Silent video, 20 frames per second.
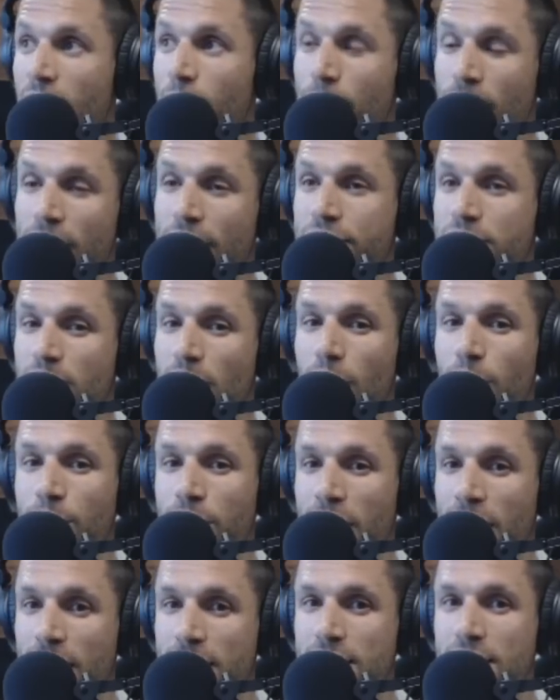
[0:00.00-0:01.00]
But if so,
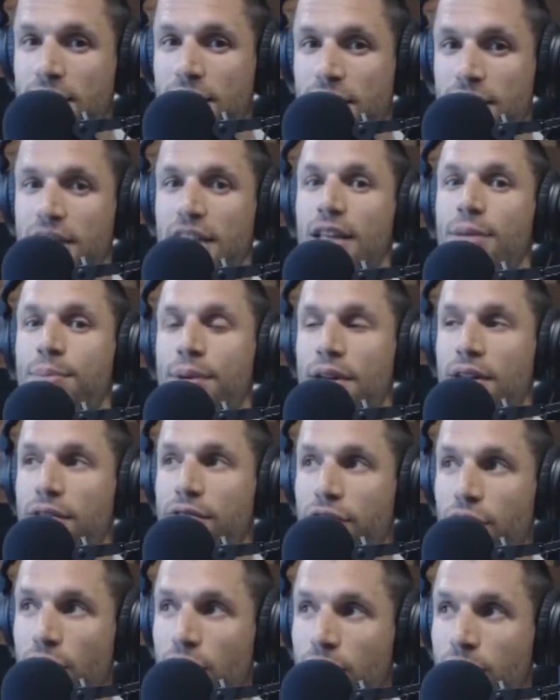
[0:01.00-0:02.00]
then it's deep into
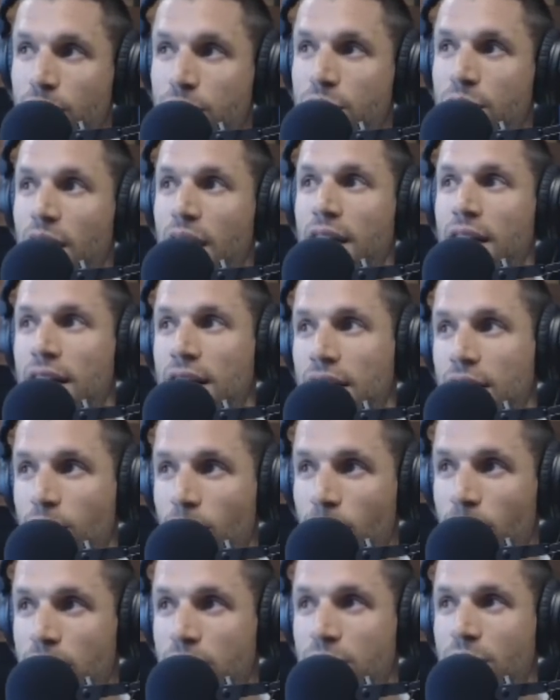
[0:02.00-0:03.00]
vertical training,
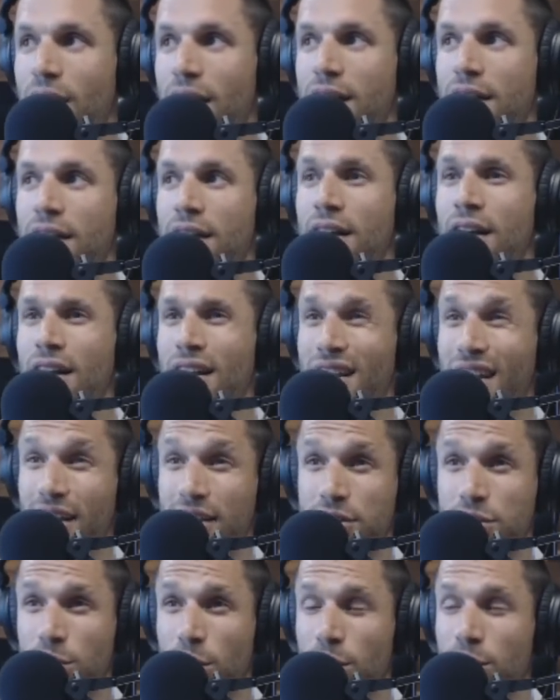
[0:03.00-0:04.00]
core training,
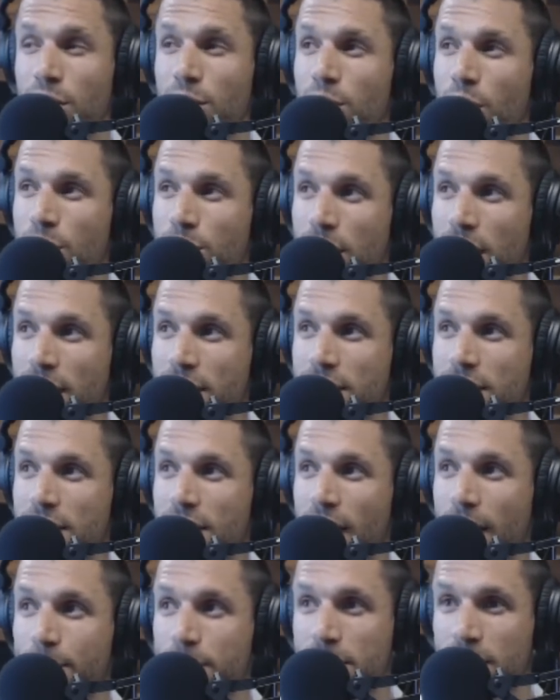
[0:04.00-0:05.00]
like shoulder rotation
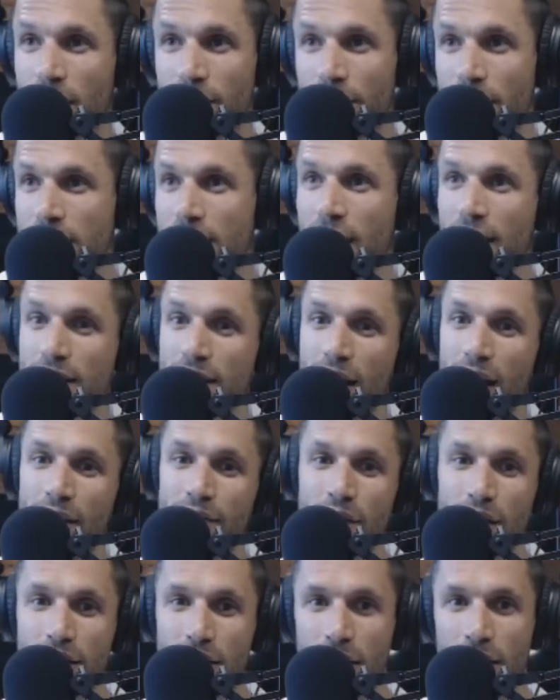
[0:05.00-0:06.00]
type of stuff. I take the
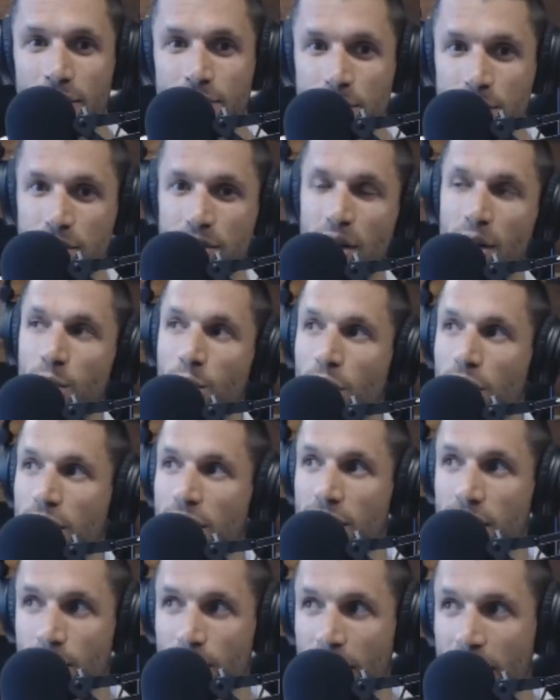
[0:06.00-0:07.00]
heavy clubs and start
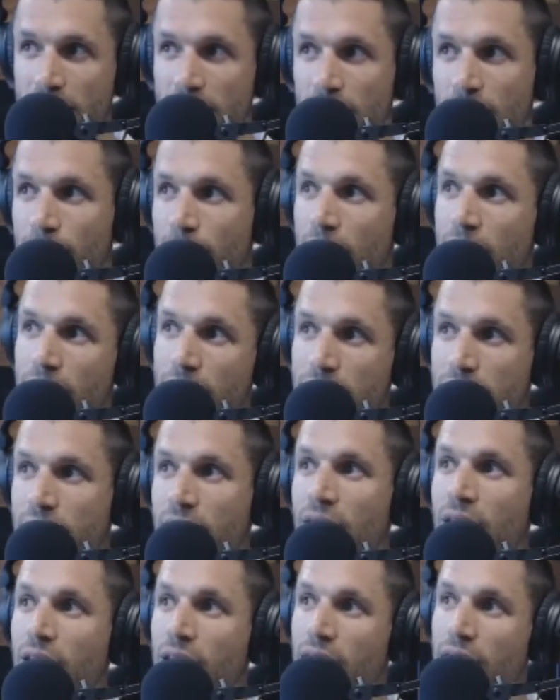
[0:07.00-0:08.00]
working the basic mills
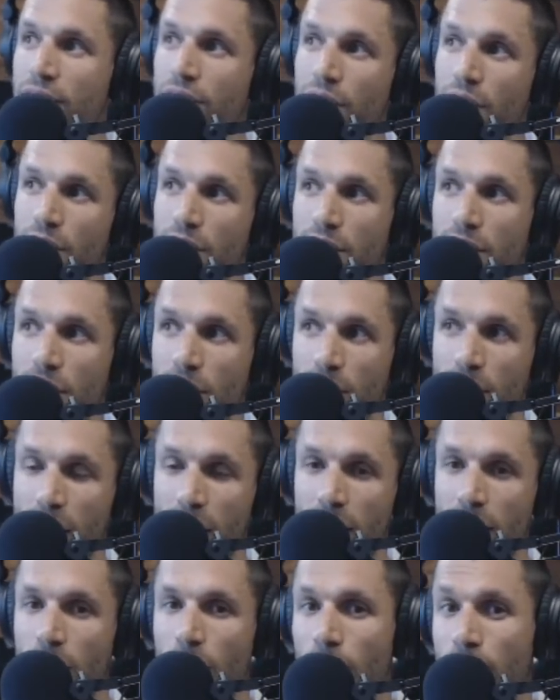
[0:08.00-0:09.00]
for, you know,
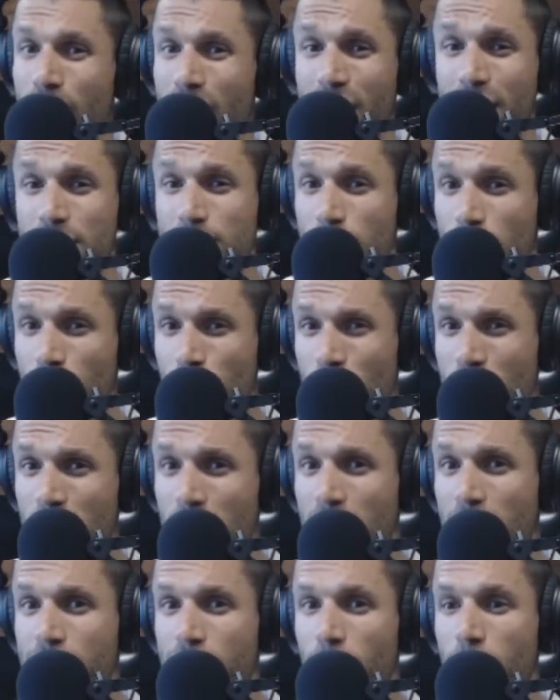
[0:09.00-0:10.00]
kind of the overheads, but
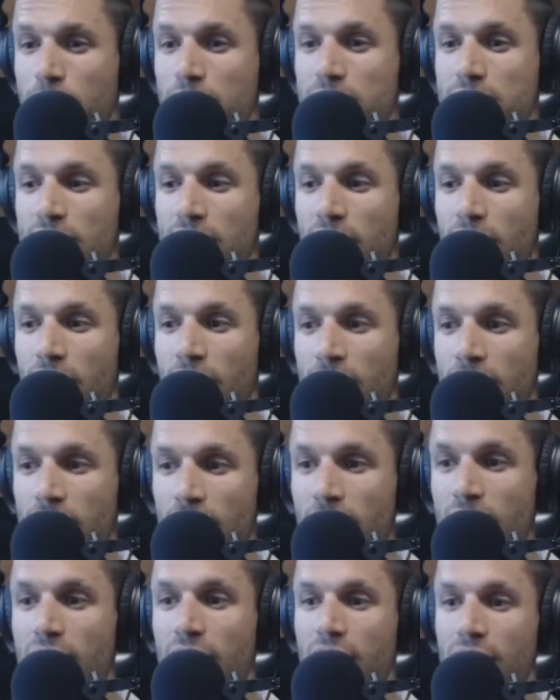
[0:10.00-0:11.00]
really focusing on
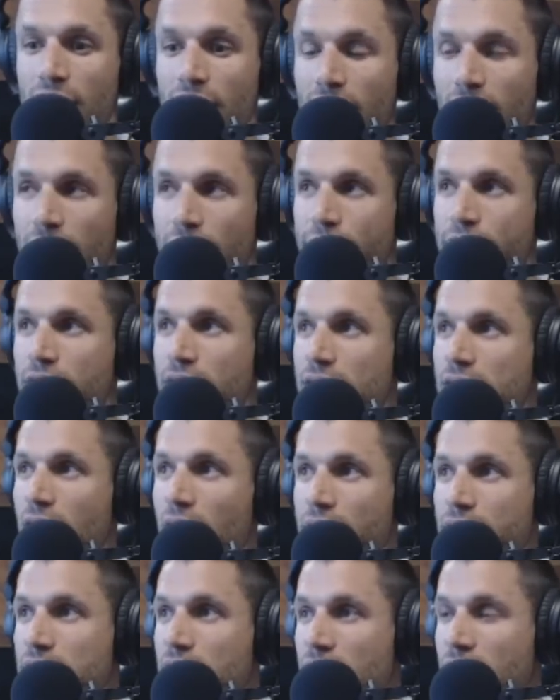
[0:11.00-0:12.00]
lift, because
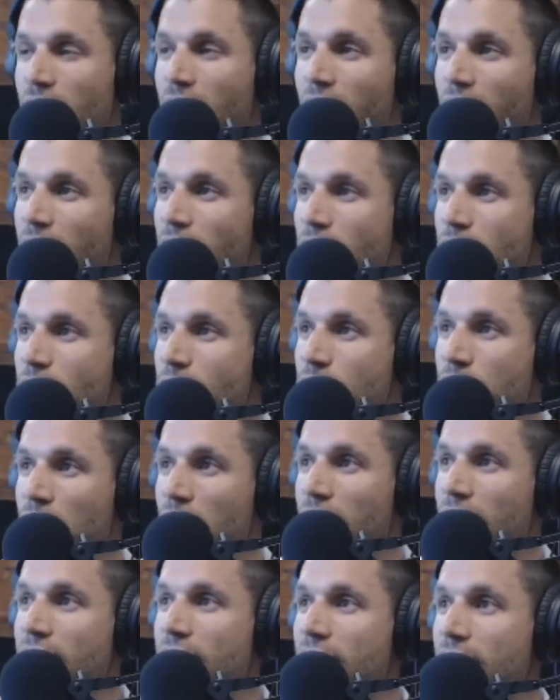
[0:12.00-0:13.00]
obviously the higher you
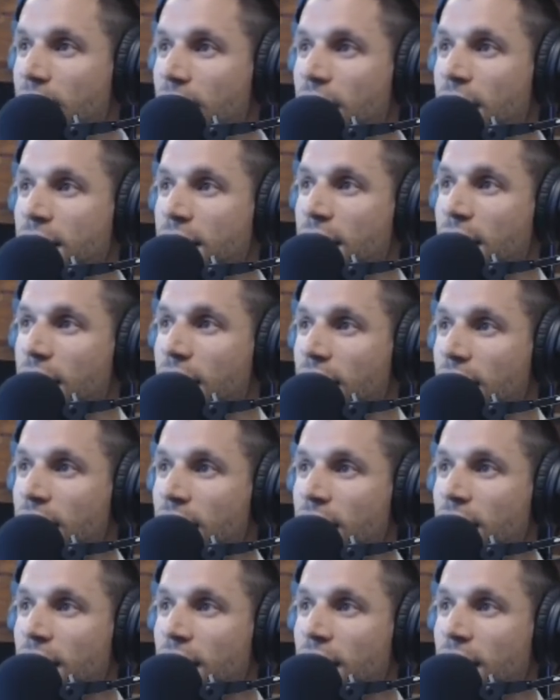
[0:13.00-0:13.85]
get on the